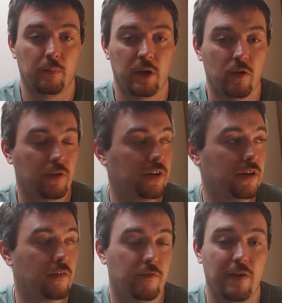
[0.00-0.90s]
Because he
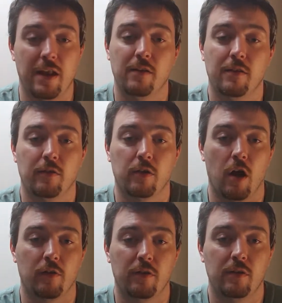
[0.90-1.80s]
defends his
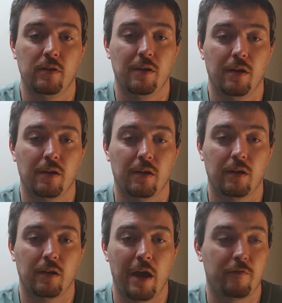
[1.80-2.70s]
cousin
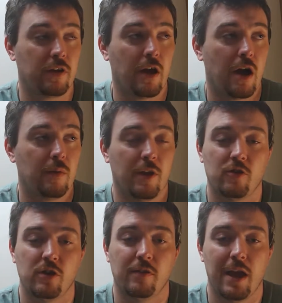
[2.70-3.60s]
every time
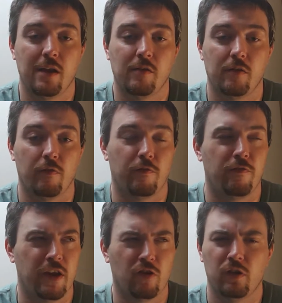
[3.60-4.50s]
that she's getting
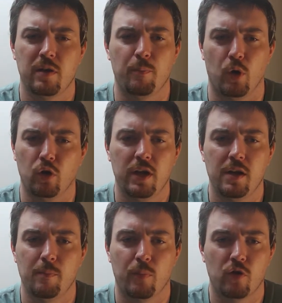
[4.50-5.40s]
severely
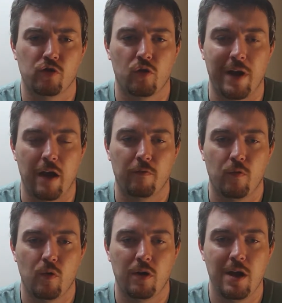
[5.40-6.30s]
bullied and pushed around
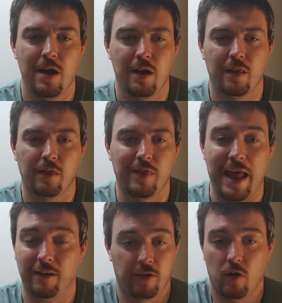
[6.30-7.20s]
for?
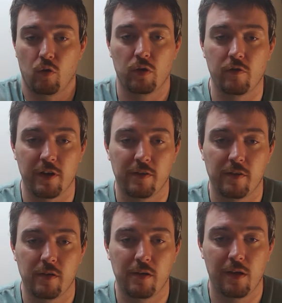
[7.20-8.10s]
That's the only
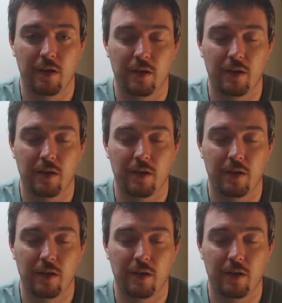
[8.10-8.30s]
reason?